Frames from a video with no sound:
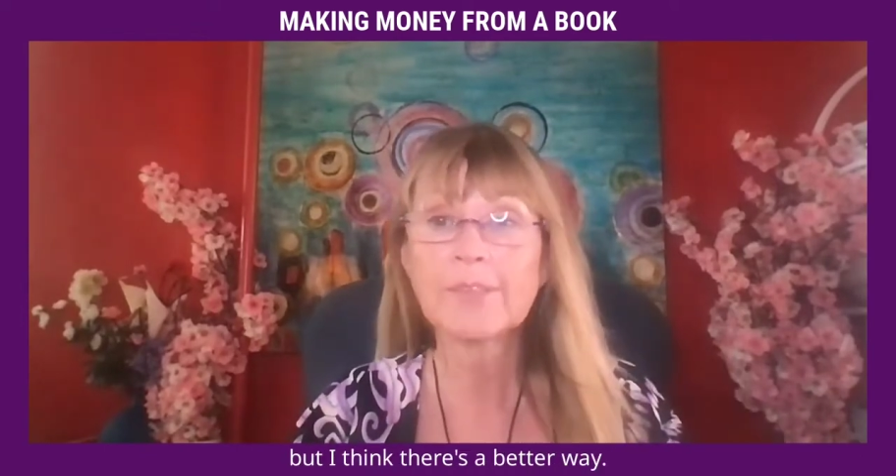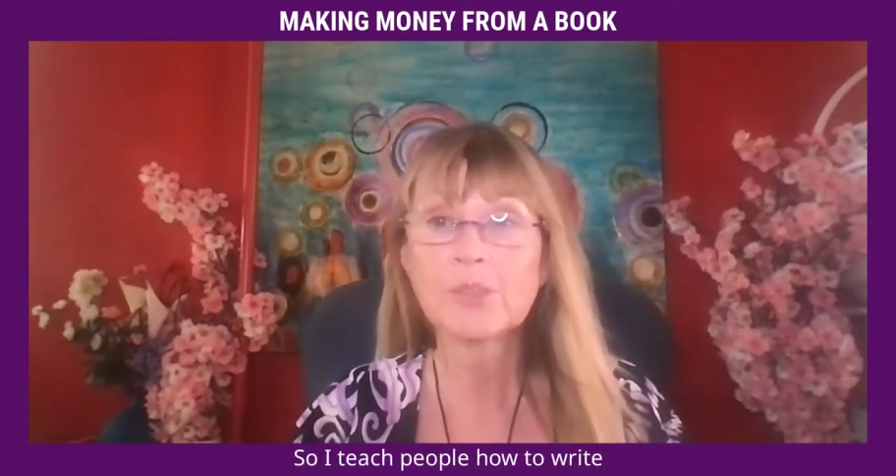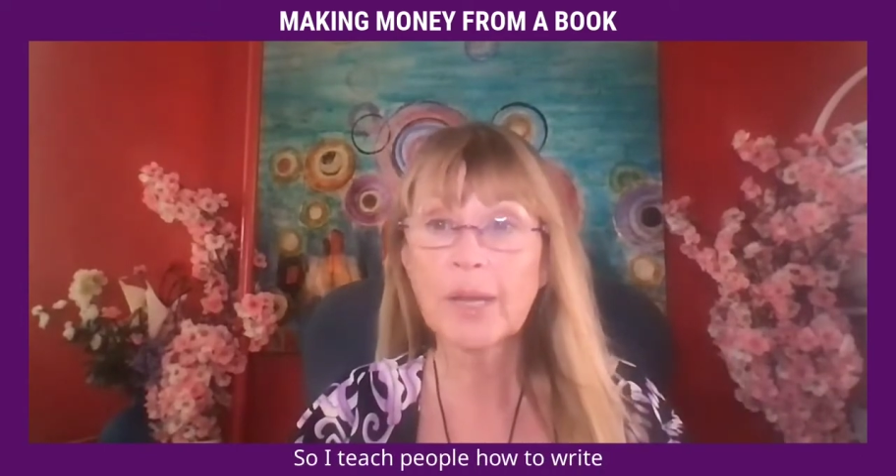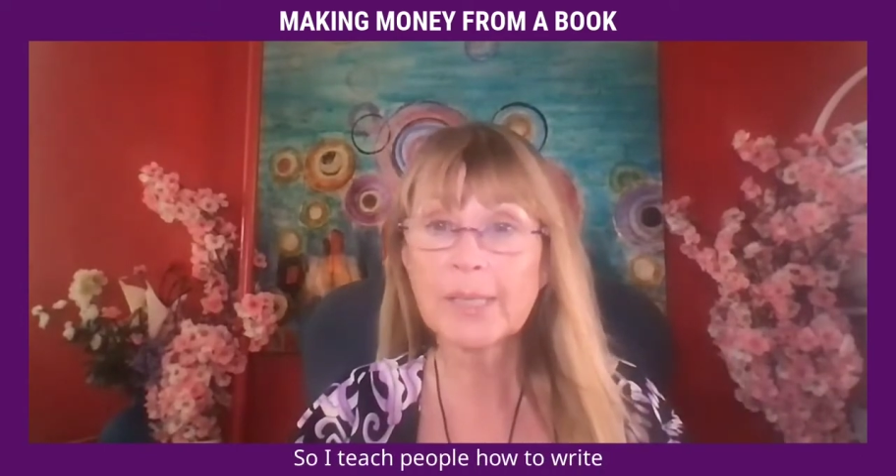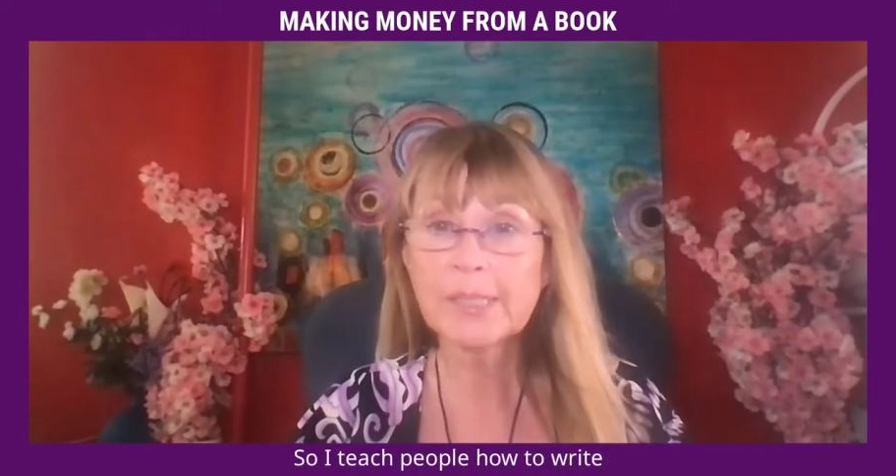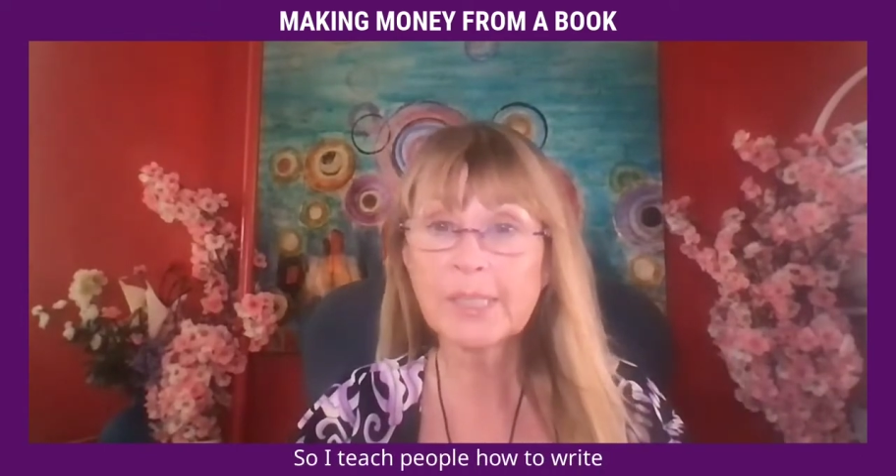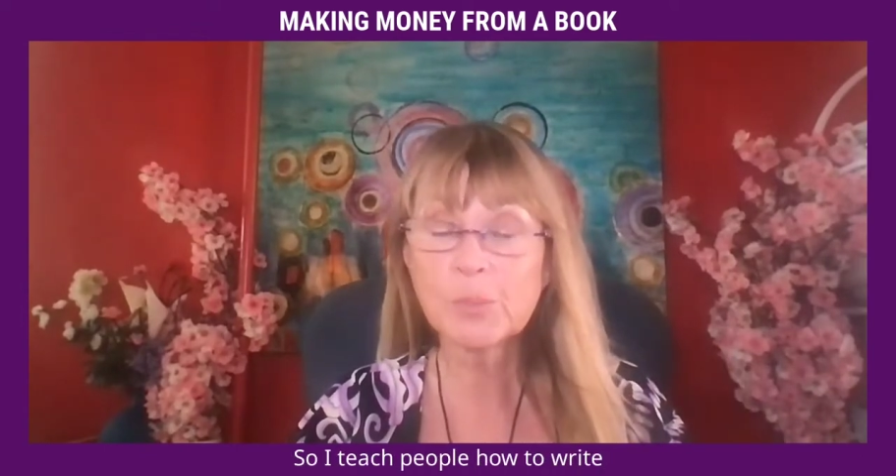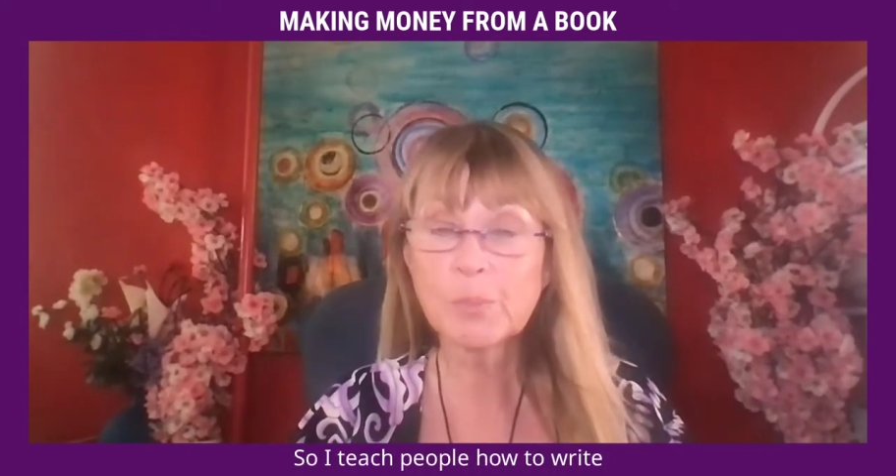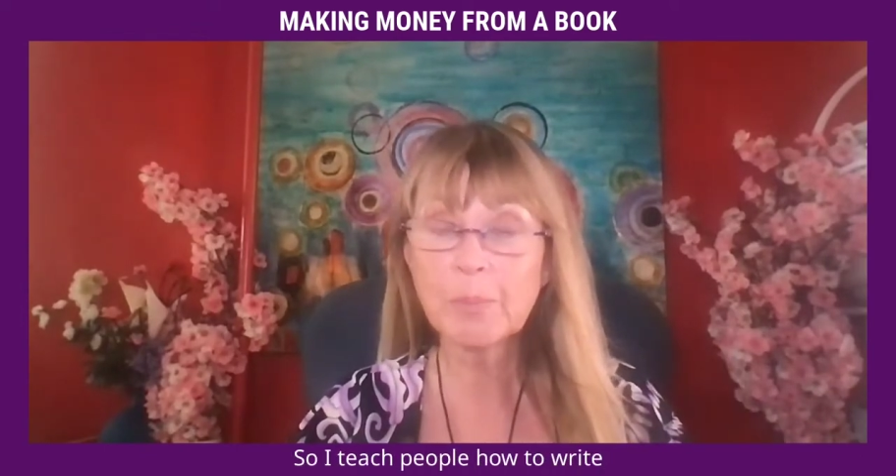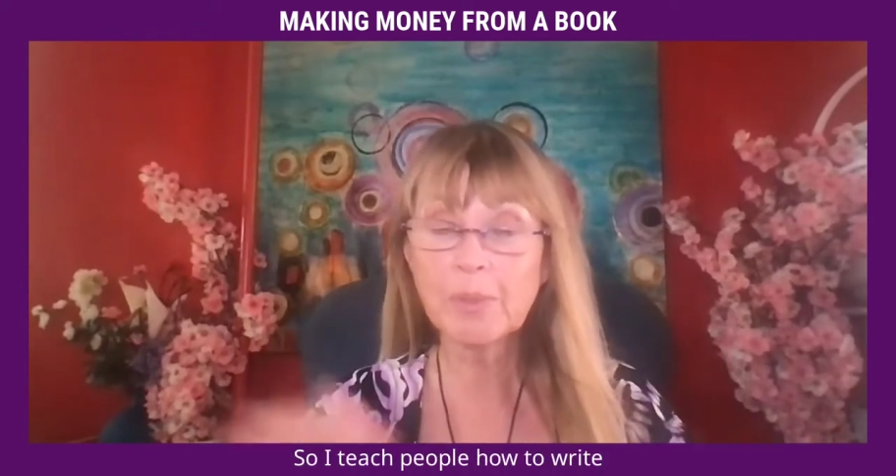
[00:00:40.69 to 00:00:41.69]
So I
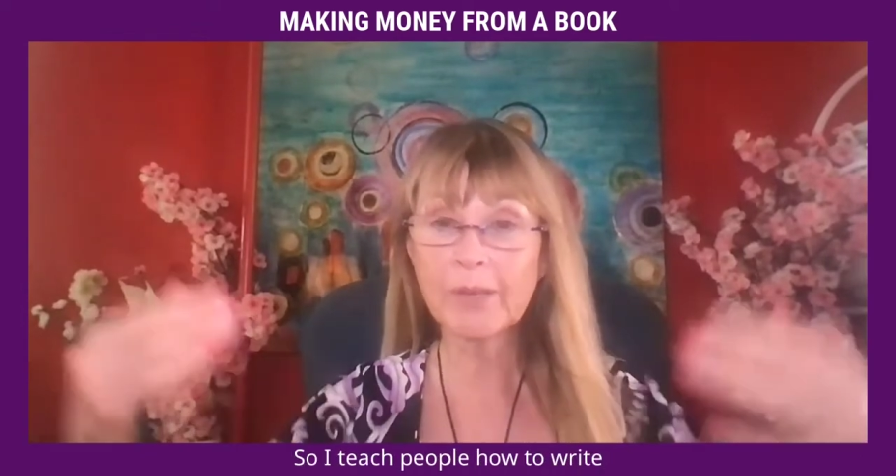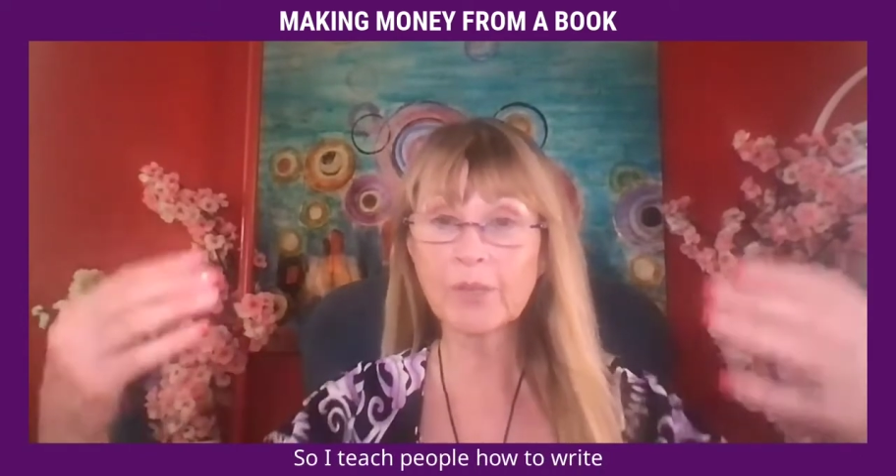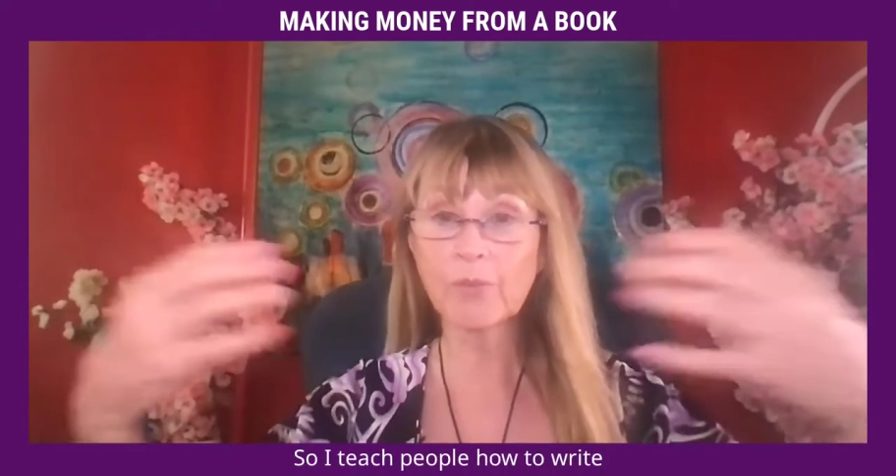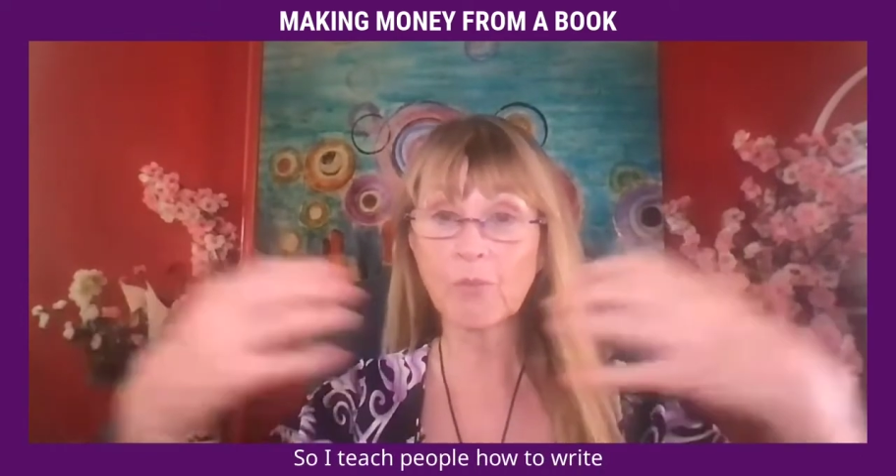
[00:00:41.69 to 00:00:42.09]
teach people how to